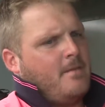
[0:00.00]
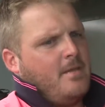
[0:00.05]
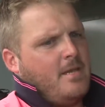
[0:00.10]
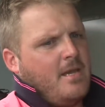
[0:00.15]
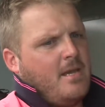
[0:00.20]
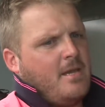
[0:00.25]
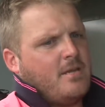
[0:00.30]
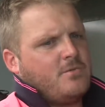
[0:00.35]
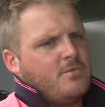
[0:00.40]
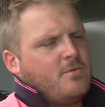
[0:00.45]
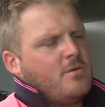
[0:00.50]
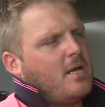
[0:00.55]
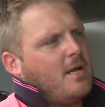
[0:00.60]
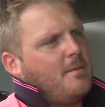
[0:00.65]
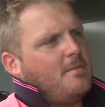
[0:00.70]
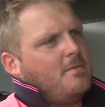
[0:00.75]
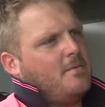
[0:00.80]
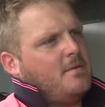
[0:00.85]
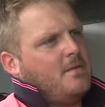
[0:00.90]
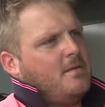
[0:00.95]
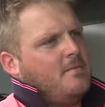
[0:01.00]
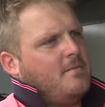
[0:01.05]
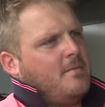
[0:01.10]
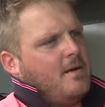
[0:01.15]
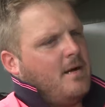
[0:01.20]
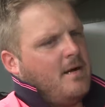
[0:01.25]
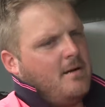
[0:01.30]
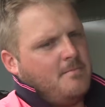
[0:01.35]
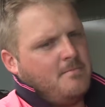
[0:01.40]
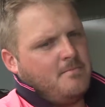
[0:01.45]
Yeah, I was real happy with him.
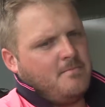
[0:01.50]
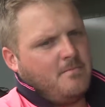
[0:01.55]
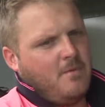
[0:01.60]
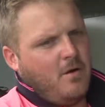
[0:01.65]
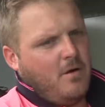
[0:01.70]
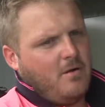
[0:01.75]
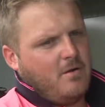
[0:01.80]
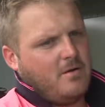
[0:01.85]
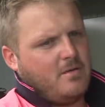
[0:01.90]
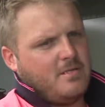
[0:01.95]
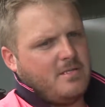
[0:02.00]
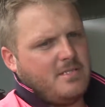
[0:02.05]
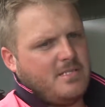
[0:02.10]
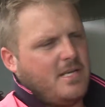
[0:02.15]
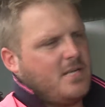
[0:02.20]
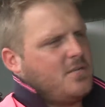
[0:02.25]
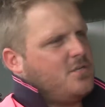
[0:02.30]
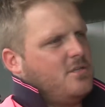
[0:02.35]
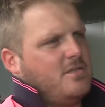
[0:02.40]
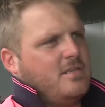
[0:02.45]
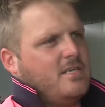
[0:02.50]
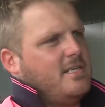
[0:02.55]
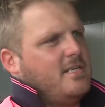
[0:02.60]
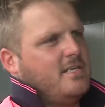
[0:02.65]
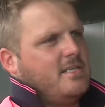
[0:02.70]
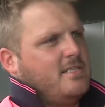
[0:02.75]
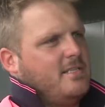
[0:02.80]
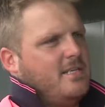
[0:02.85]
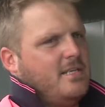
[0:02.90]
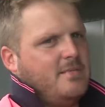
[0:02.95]

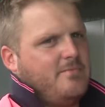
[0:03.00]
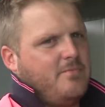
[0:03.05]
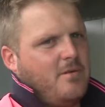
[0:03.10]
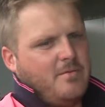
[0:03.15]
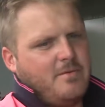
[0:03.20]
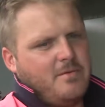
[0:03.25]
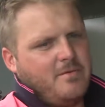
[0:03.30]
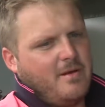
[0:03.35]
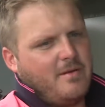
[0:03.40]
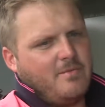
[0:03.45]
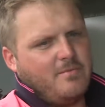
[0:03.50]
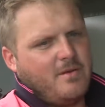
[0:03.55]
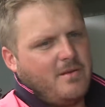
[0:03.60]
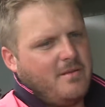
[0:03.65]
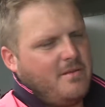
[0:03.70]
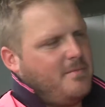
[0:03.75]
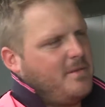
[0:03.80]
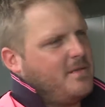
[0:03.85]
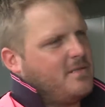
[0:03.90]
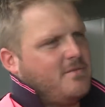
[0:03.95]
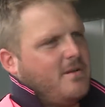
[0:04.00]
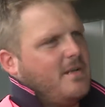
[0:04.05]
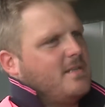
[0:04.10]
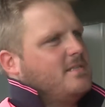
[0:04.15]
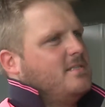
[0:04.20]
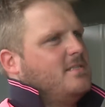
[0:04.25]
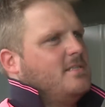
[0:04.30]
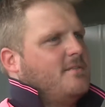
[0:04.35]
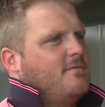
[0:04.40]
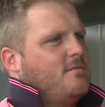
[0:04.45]
Sectionally, he's probably run one of the best
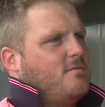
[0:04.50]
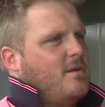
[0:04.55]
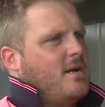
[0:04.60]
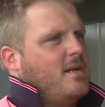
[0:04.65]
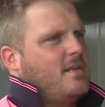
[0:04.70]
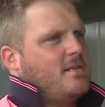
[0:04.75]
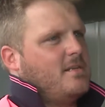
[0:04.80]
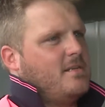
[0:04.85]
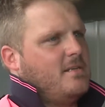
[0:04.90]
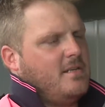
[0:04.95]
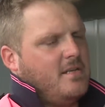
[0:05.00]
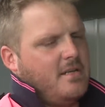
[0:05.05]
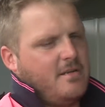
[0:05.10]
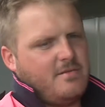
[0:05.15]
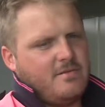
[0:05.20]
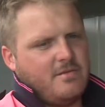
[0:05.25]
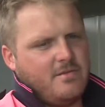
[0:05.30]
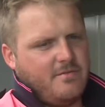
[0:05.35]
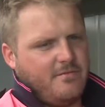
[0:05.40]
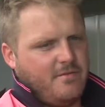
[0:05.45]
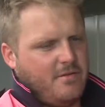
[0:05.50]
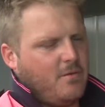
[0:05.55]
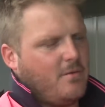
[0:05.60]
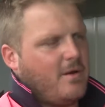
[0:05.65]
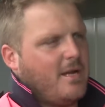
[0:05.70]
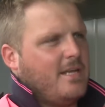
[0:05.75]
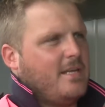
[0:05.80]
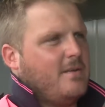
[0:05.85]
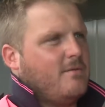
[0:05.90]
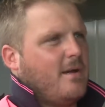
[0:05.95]
races he's ever run, for the
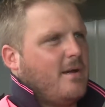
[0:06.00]
way he